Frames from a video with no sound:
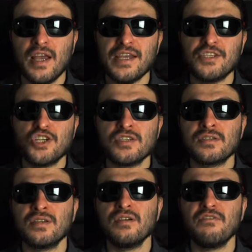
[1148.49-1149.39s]
It
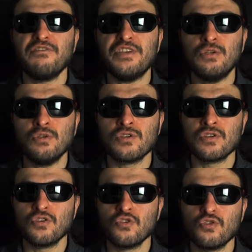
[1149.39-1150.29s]
just feels
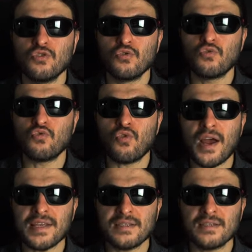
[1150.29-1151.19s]

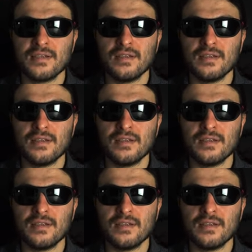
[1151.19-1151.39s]
right.